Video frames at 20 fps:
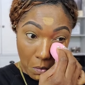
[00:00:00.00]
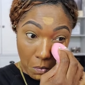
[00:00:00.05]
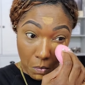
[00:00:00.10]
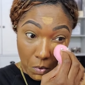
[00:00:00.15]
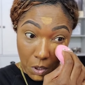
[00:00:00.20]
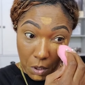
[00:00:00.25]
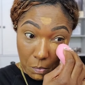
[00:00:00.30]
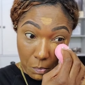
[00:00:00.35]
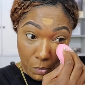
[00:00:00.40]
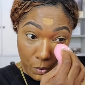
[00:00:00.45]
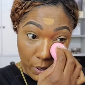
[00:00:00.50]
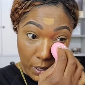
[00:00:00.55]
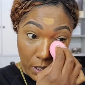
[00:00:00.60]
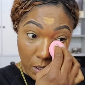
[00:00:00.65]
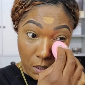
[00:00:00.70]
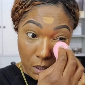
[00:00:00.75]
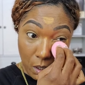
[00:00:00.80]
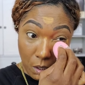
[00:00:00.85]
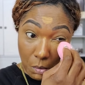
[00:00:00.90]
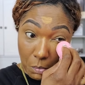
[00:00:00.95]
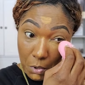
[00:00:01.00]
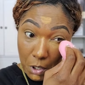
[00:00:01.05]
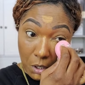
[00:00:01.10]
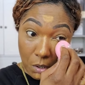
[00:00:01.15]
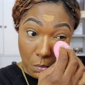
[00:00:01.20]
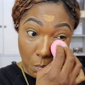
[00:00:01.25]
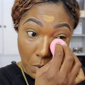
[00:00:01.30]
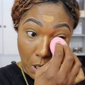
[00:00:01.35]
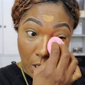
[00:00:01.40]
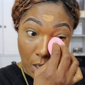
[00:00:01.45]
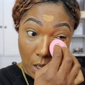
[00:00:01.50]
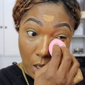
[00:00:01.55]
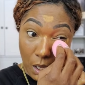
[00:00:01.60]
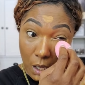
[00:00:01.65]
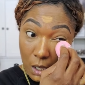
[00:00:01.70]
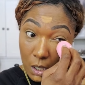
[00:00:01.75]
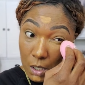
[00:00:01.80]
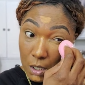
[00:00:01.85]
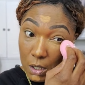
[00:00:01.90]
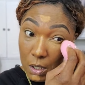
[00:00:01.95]
really brighten up under my
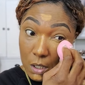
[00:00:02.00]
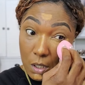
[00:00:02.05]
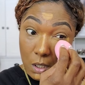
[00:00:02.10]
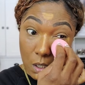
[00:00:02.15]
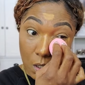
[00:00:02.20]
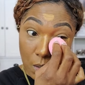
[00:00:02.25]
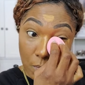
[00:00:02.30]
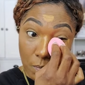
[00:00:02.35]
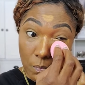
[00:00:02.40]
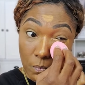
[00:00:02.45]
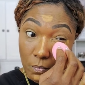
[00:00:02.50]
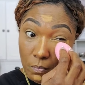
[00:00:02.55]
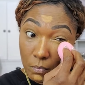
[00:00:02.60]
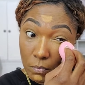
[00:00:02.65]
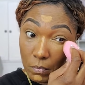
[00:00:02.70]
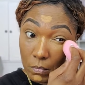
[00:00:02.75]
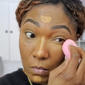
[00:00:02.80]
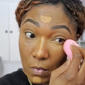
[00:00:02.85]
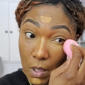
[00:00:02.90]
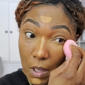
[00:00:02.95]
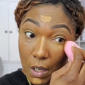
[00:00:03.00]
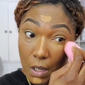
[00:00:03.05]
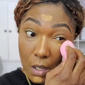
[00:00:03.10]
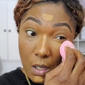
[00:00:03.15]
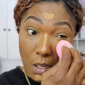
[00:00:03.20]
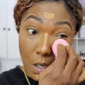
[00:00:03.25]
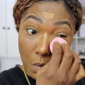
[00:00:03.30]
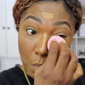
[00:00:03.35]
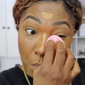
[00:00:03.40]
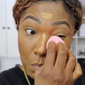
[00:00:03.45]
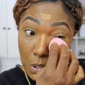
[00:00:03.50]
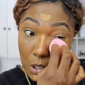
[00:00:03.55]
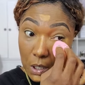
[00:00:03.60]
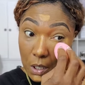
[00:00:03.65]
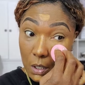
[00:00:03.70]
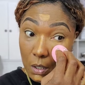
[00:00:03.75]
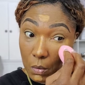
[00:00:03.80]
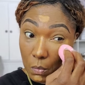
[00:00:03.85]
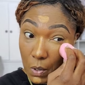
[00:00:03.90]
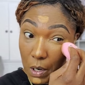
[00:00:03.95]
eyes ended up
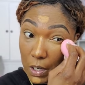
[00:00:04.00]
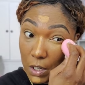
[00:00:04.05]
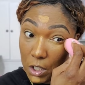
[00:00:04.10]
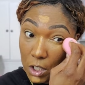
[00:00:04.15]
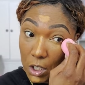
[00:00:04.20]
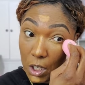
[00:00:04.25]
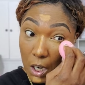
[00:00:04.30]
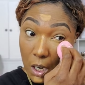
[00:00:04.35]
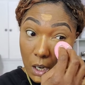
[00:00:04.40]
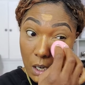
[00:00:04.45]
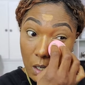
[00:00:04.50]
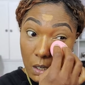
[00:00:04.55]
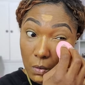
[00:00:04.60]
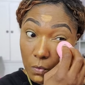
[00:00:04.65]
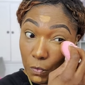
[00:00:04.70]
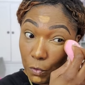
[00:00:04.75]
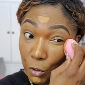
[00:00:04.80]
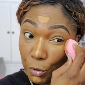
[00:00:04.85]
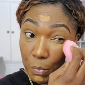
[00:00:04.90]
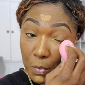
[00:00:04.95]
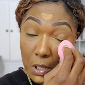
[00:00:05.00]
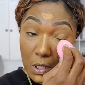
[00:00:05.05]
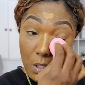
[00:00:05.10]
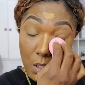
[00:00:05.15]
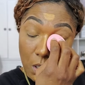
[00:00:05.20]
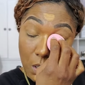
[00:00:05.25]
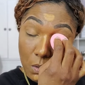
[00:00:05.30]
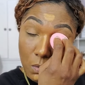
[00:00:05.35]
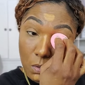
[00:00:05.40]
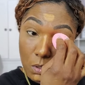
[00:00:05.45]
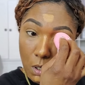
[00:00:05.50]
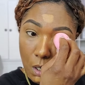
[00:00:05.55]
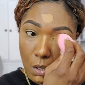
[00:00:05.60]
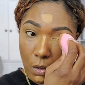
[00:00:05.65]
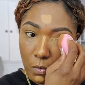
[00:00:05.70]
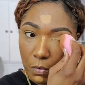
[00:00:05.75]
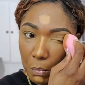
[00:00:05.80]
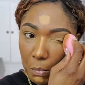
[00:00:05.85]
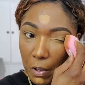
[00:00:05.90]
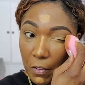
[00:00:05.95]
being the right shade for me to use all
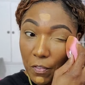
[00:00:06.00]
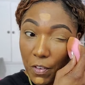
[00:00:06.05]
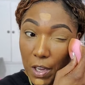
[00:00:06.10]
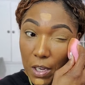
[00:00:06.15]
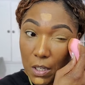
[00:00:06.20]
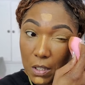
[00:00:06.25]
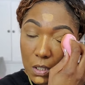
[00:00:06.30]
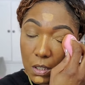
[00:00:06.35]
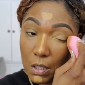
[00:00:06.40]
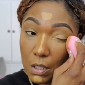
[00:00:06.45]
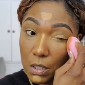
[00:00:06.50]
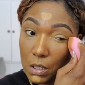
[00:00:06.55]
over my face.